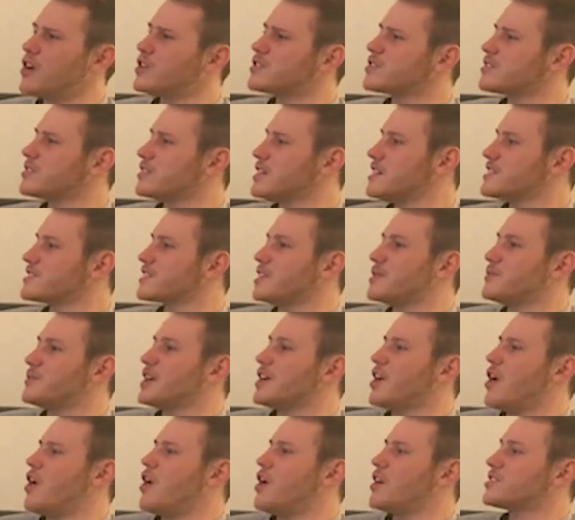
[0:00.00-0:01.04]
He needs to develop
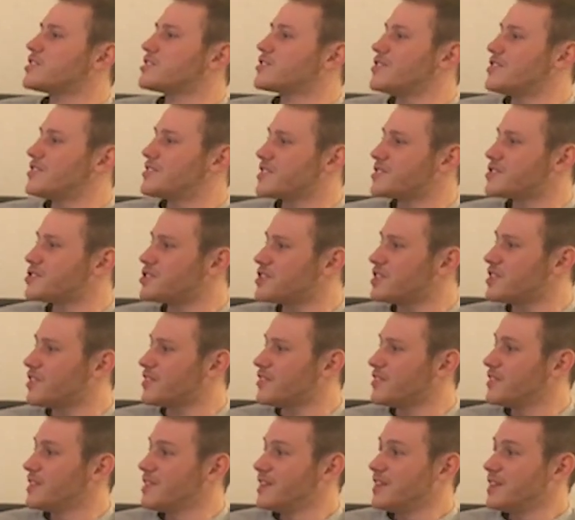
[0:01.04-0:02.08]
some type of, a little
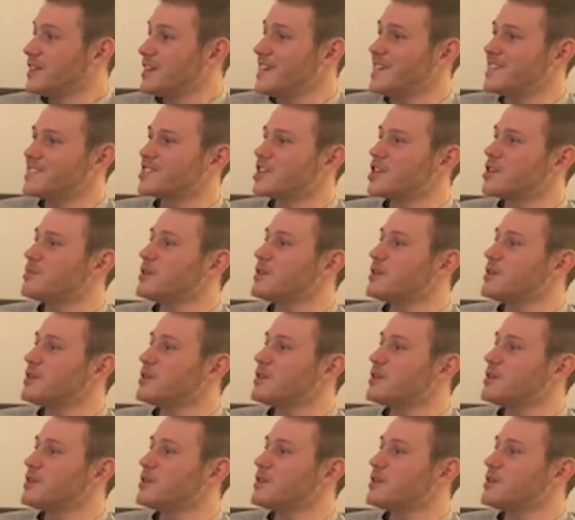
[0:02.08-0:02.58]
bit of a jump shot.